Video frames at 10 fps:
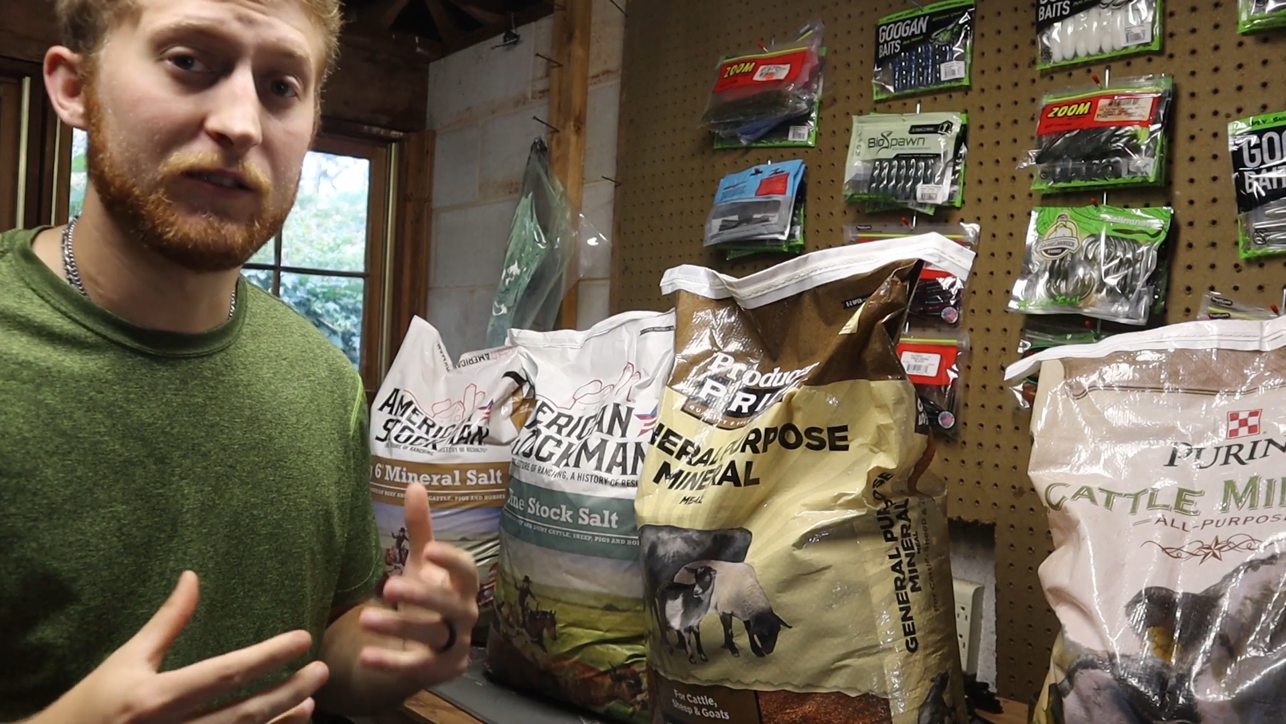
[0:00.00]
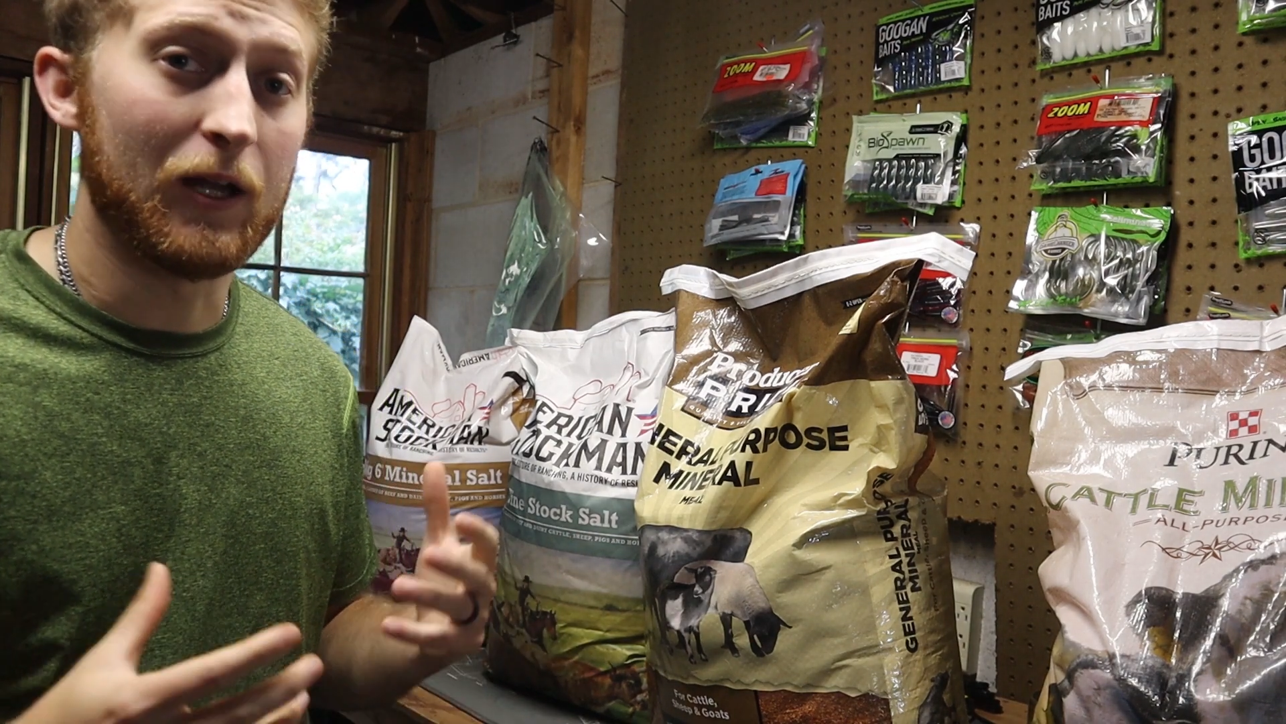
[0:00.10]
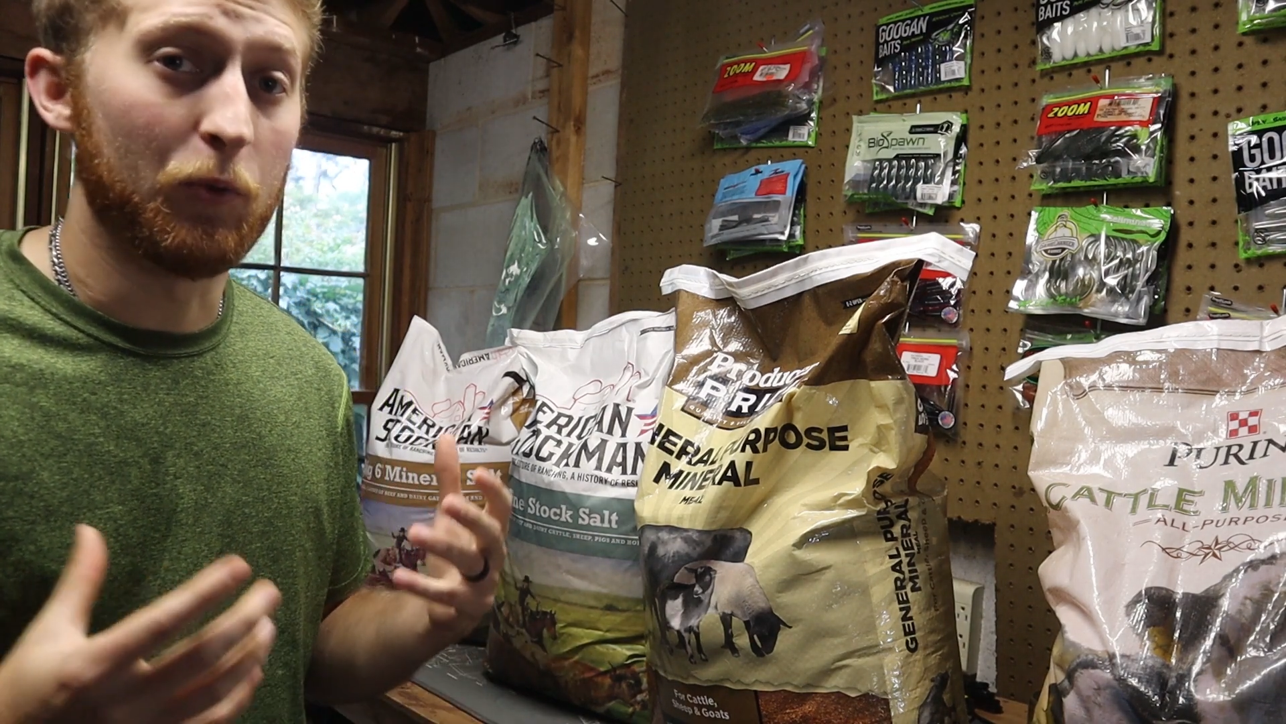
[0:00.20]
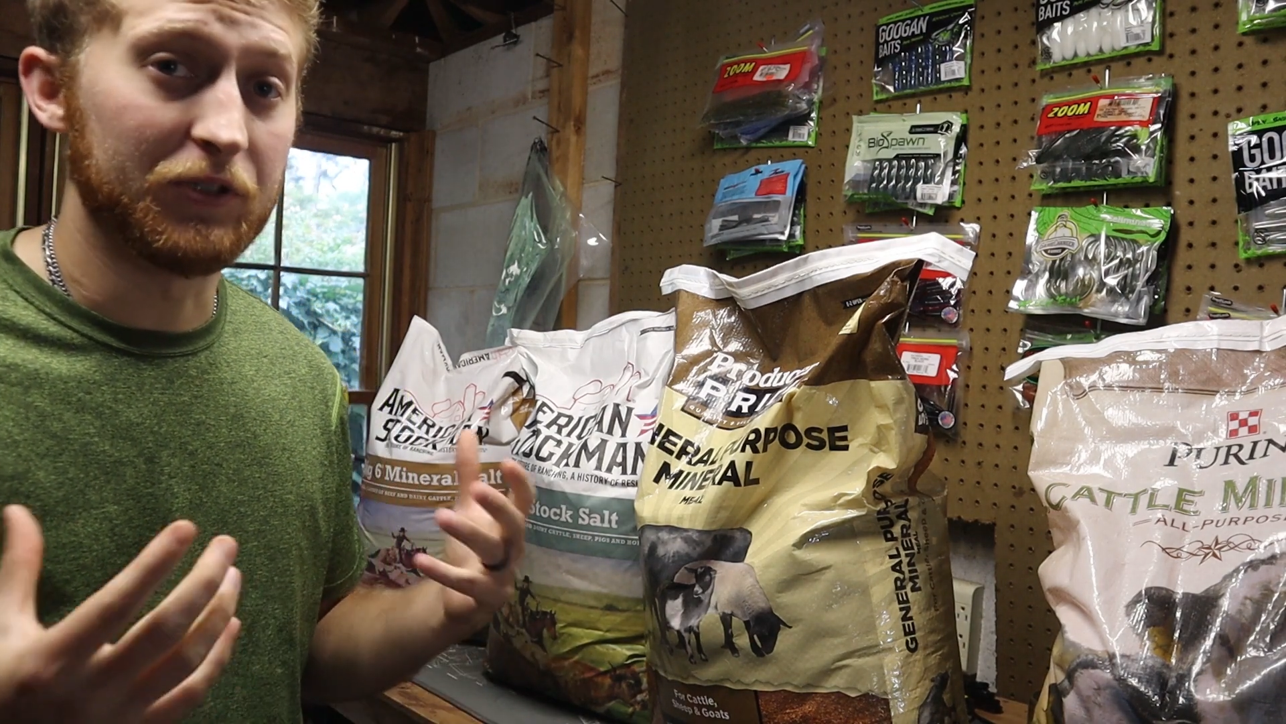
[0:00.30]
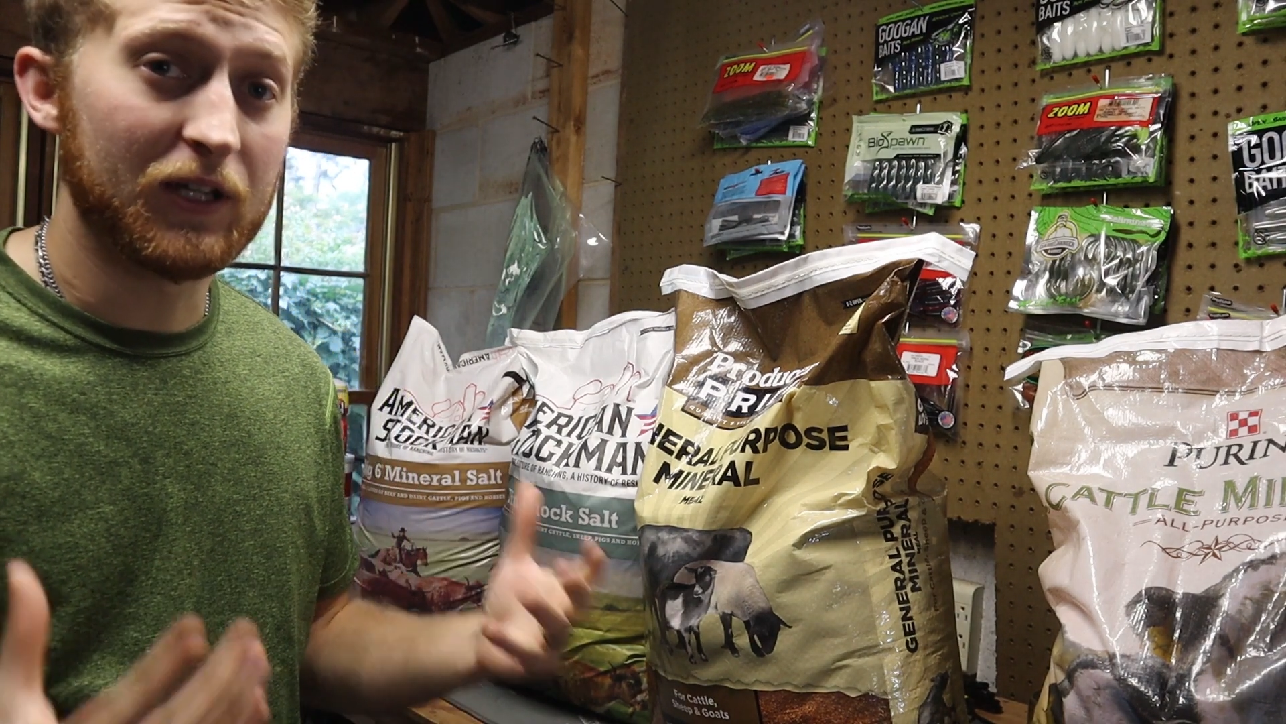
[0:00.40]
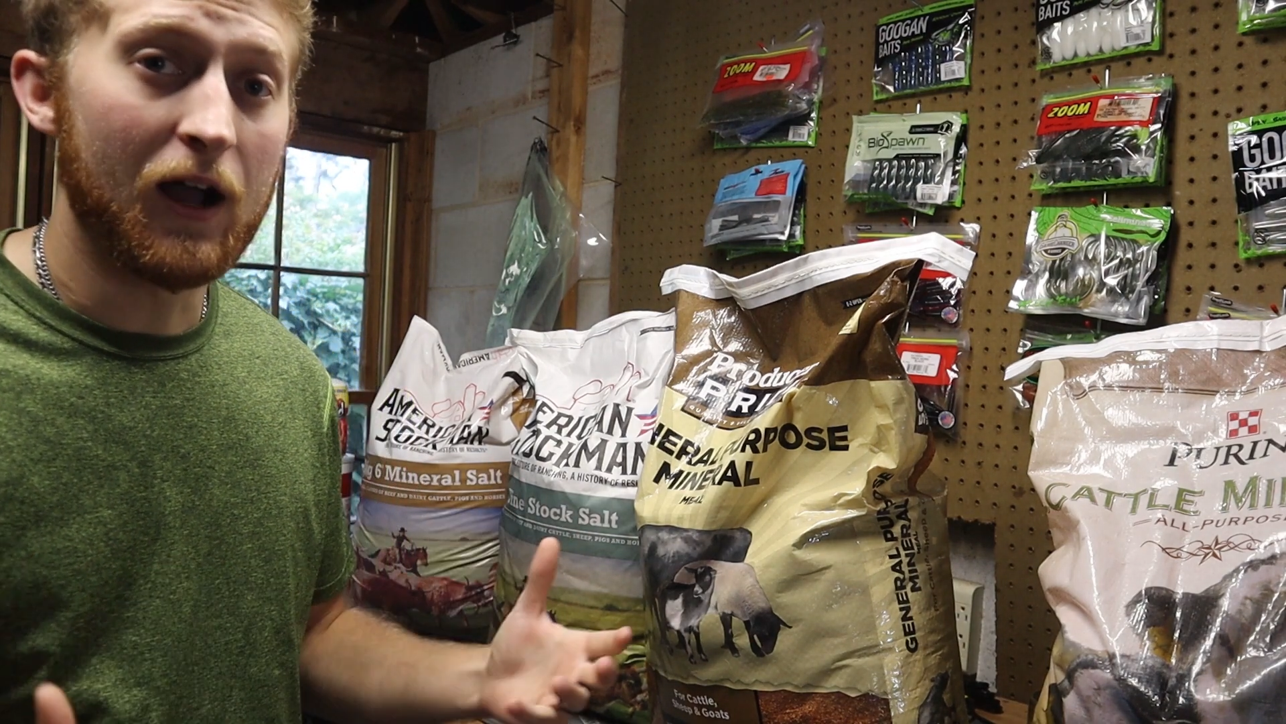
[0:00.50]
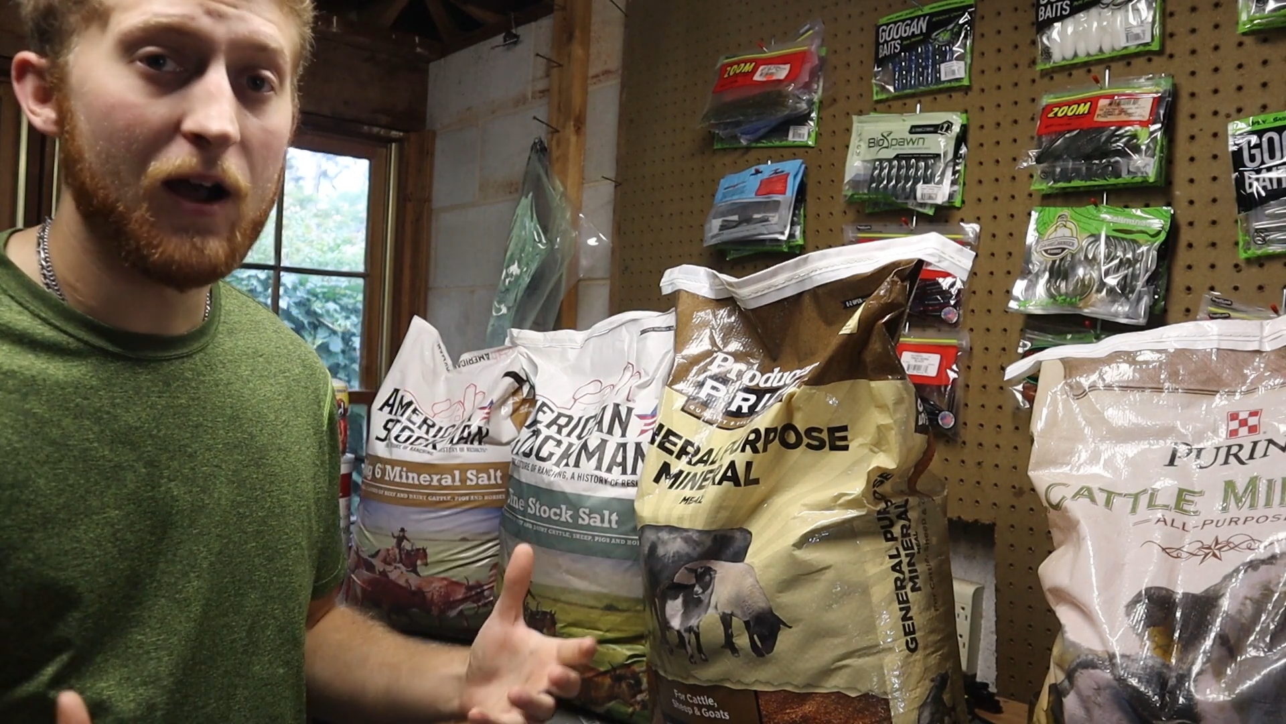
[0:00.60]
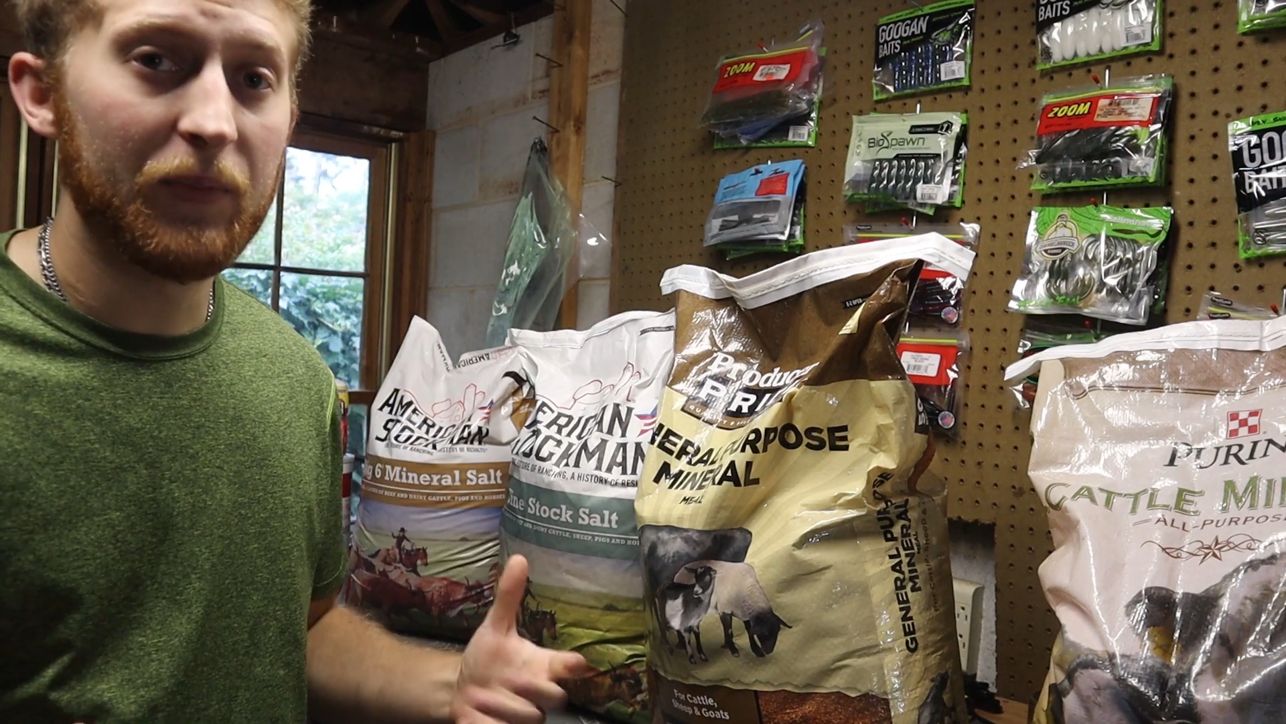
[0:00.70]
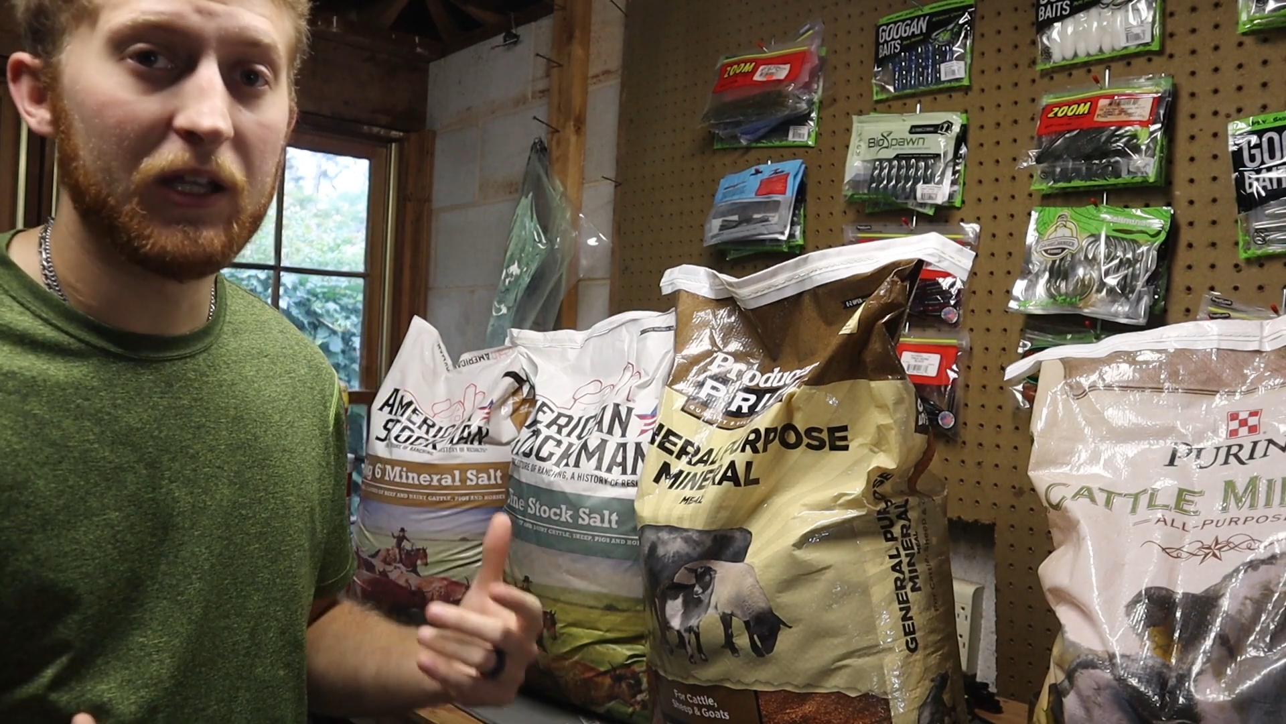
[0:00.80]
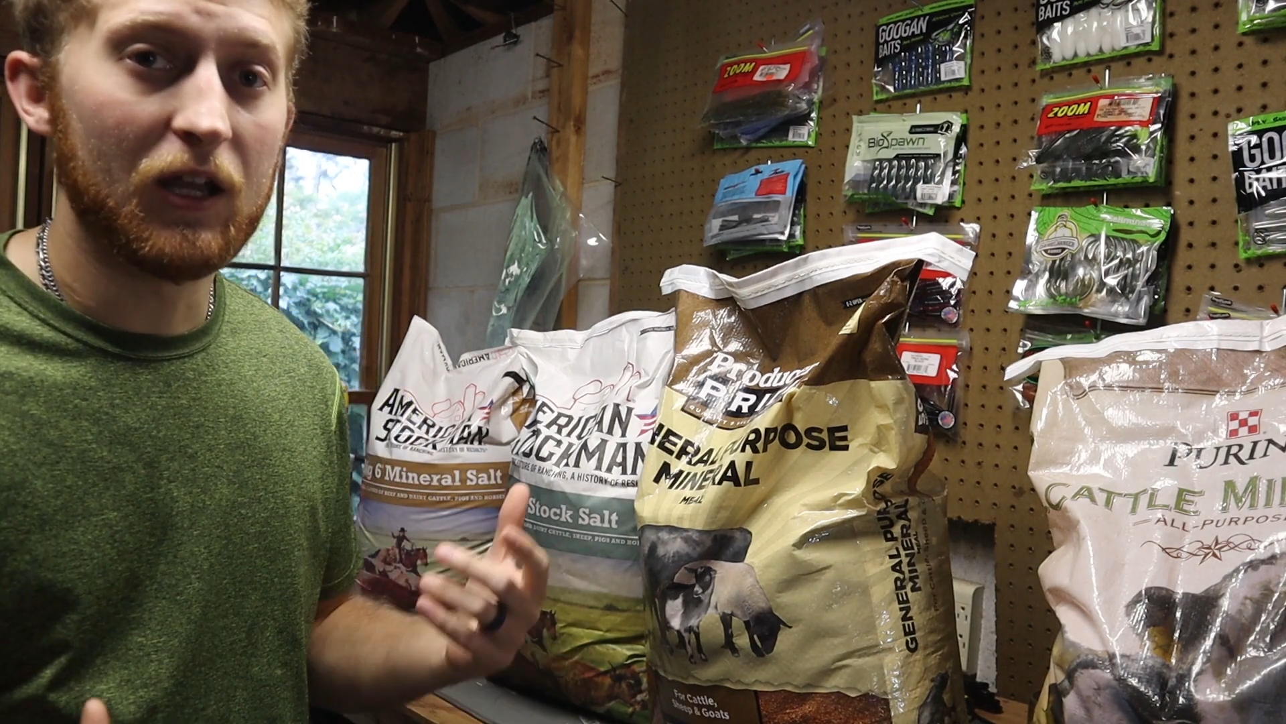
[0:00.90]
that was
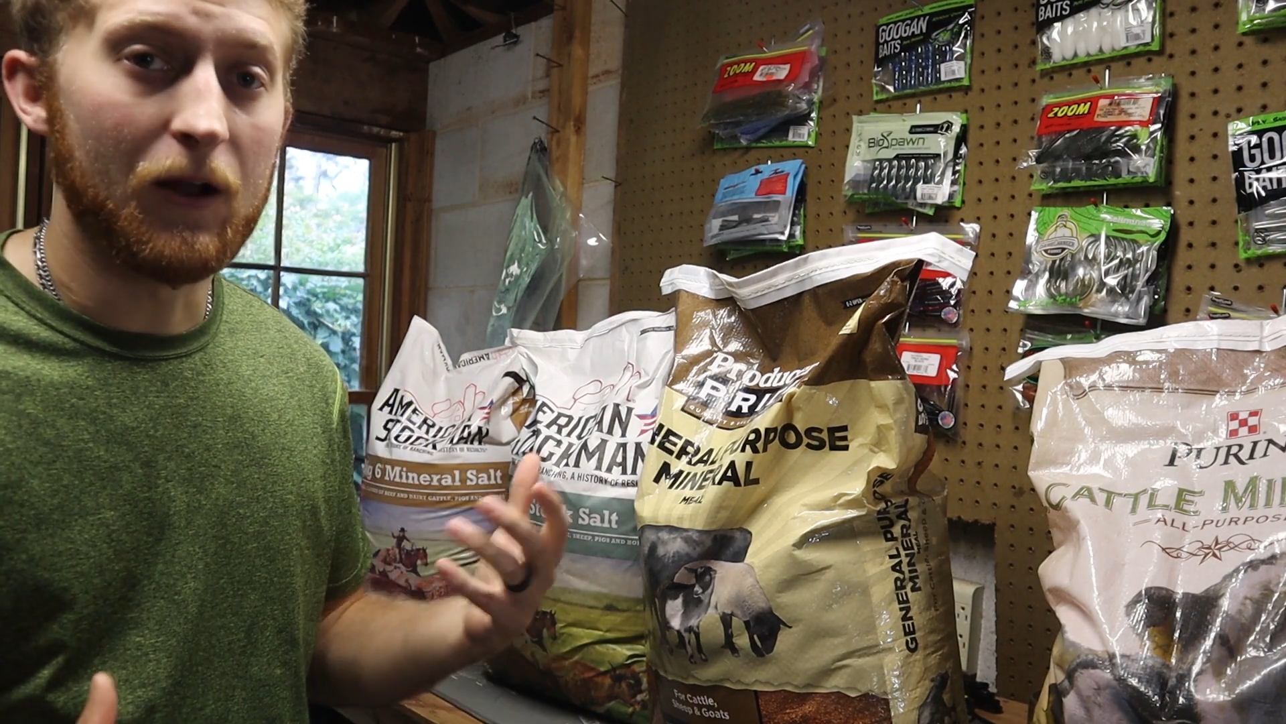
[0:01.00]
common